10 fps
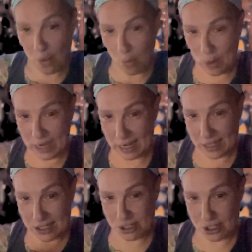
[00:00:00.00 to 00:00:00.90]
We
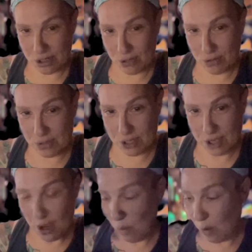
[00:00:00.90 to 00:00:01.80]
get to choose
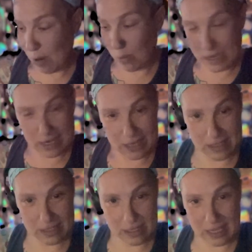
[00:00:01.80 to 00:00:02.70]
what we get
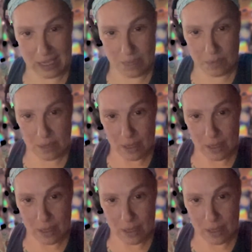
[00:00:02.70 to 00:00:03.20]
to keep